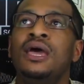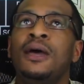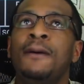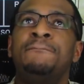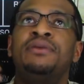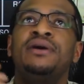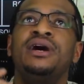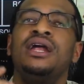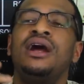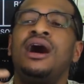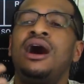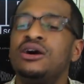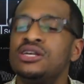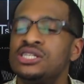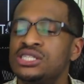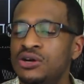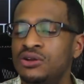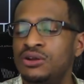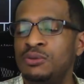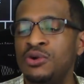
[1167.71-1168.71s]
But
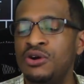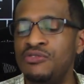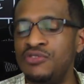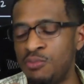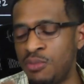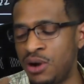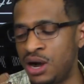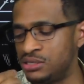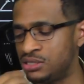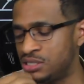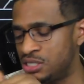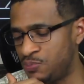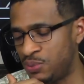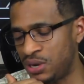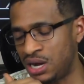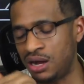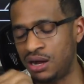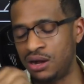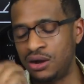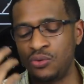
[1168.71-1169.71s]
also the movie Monsters
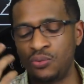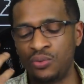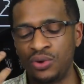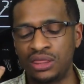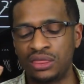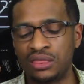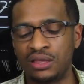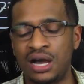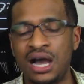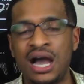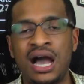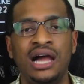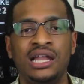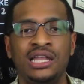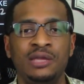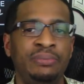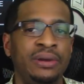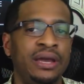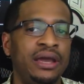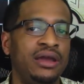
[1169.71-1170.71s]
Ball with uh, Halle
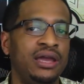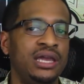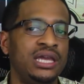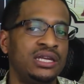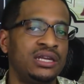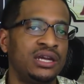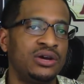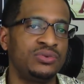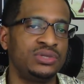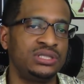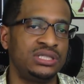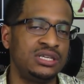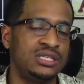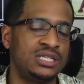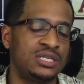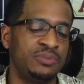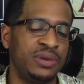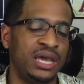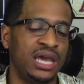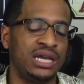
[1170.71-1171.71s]
Berry, you know, when she
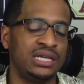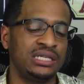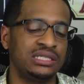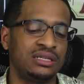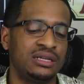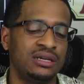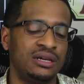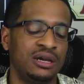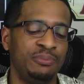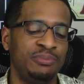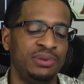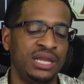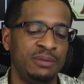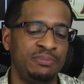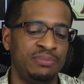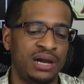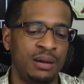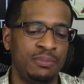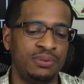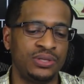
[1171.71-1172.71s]
smashed uh, Billy
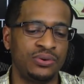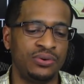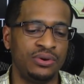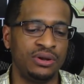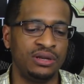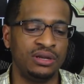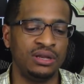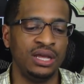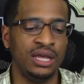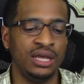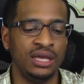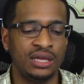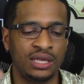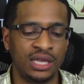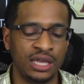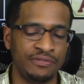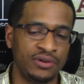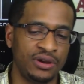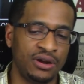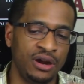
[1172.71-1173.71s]
Bob Thornton,
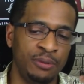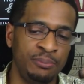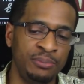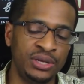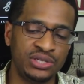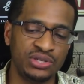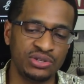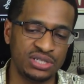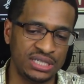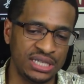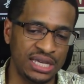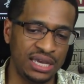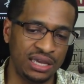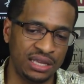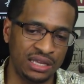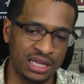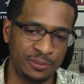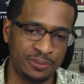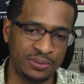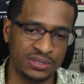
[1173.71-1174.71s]
given her mental state in
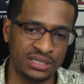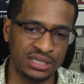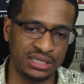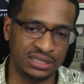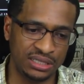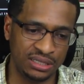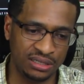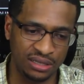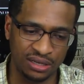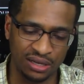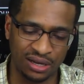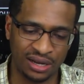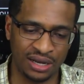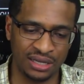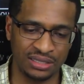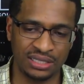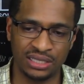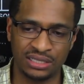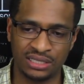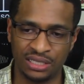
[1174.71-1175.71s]
that position in the
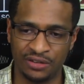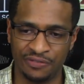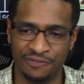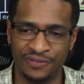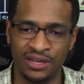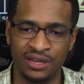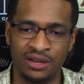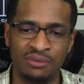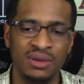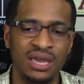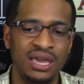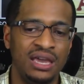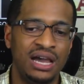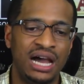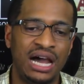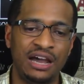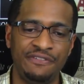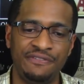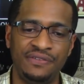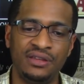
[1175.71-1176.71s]
context of the film,
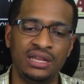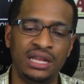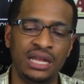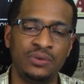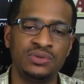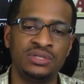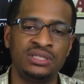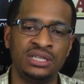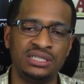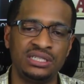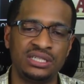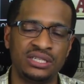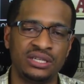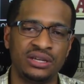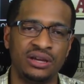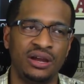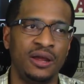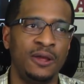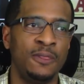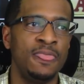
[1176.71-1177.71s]
I feel that was
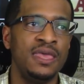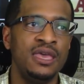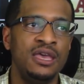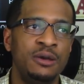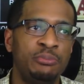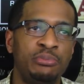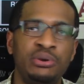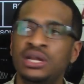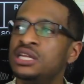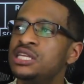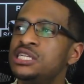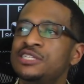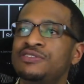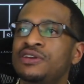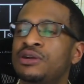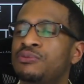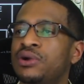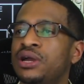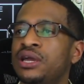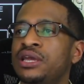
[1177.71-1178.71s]
necessary. But in this
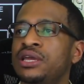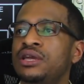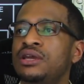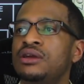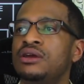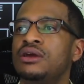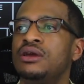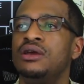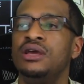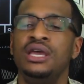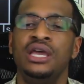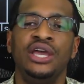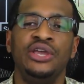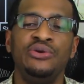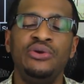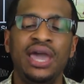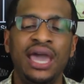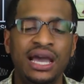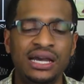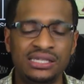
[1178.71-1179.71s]
film right here, you
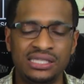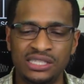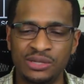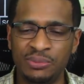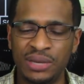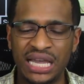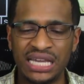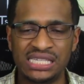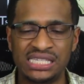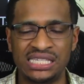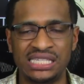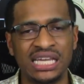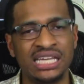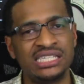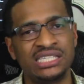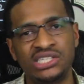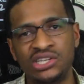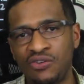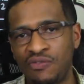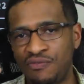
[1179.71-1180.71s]
have some
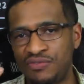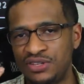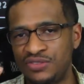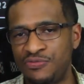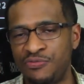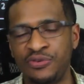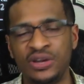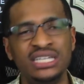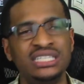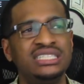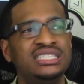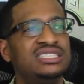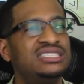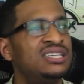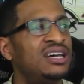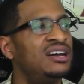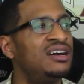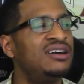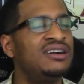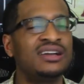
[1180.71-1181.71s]
excessive French
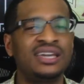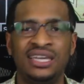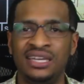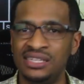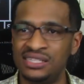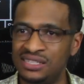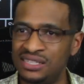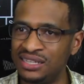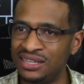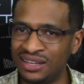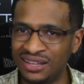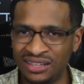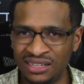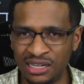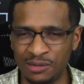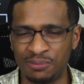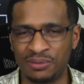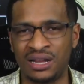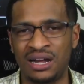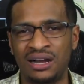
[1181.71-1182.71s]
tongue kissing,
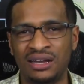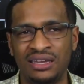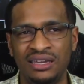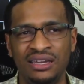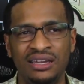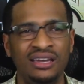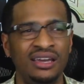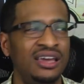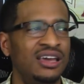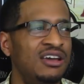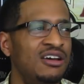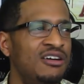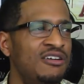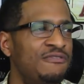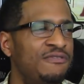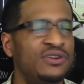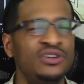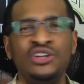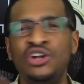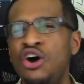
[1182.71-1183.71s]
lip locking
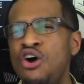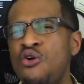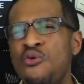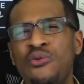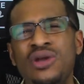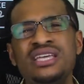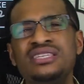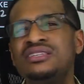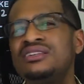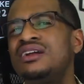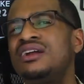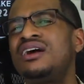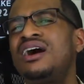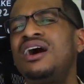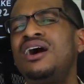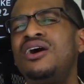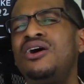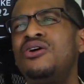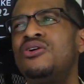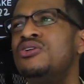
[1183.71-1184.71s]
for no reason at
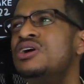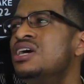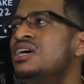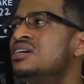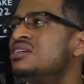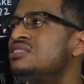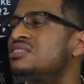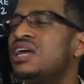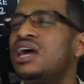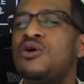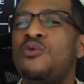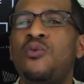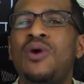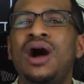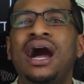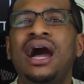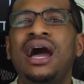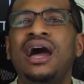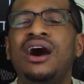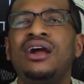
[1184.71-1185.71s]
all. It's like,
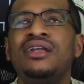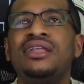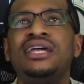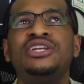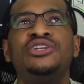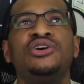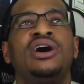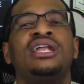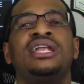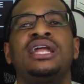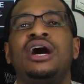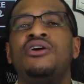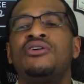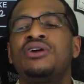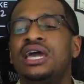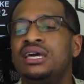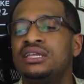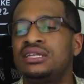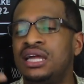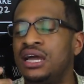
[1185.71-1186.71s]
why are they doing?
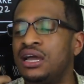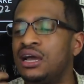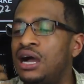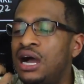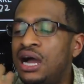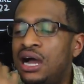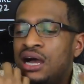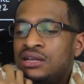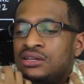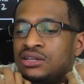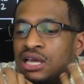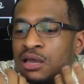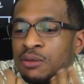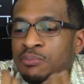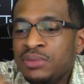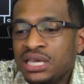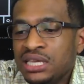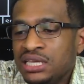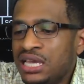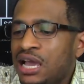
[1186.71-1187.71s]
okay, like I, I,
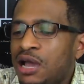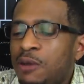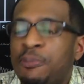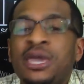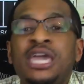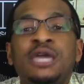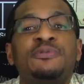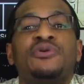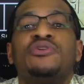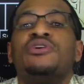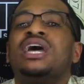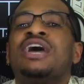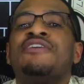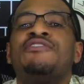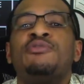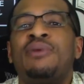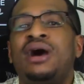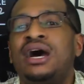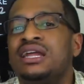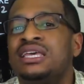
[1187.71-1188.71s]
mean, yeah, people,
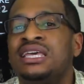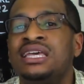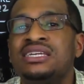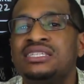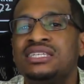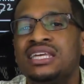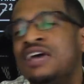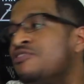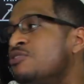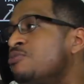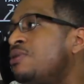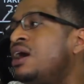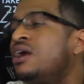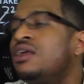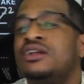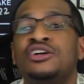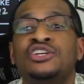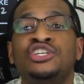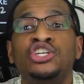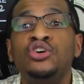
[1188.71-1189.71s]
everybody kisses, everybody
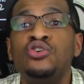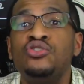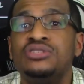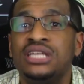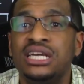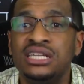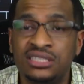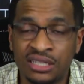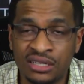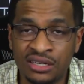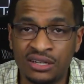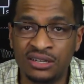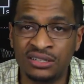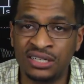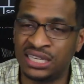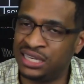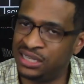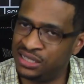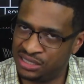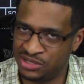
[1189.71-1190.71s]
done use their tongue to
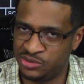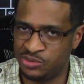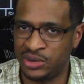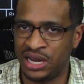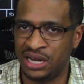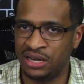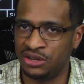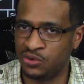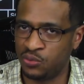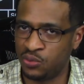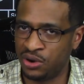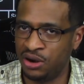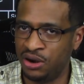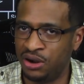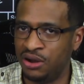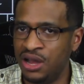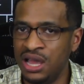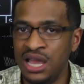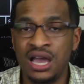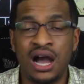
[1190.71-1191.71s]
kiss somebody in the
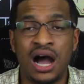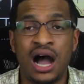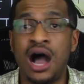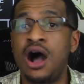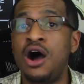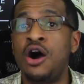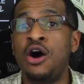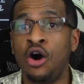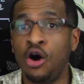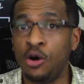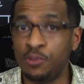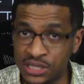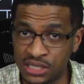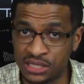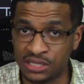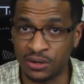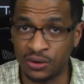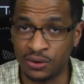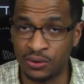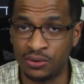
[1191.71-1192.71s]
world. I hope
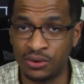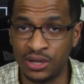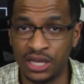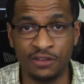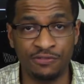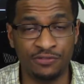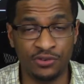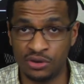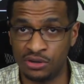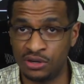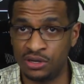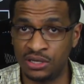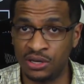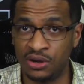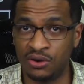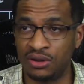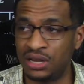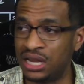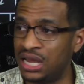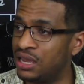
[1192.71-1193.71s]
so. If you're an
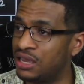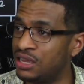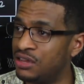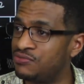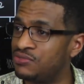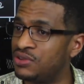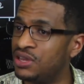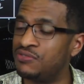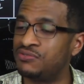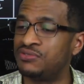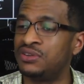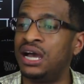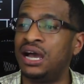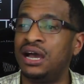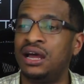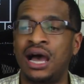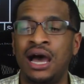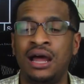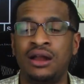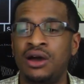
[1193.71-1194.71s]
adult, like if, if
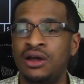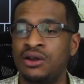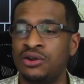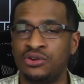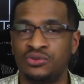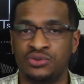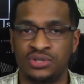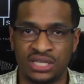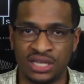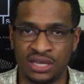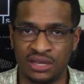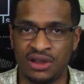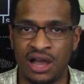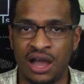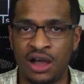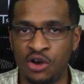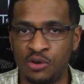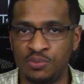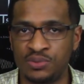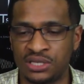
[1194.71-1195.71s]
not, I, I don't know what to tell you. I
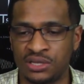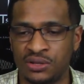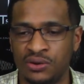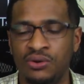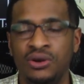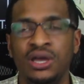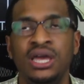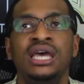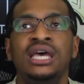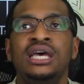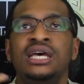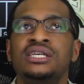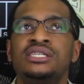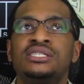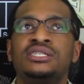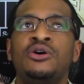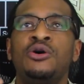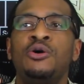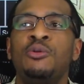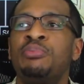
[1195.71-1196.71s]
hope so.
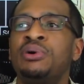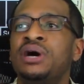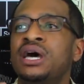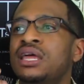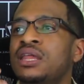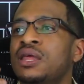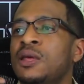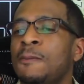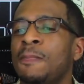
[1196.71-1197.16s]
So, but.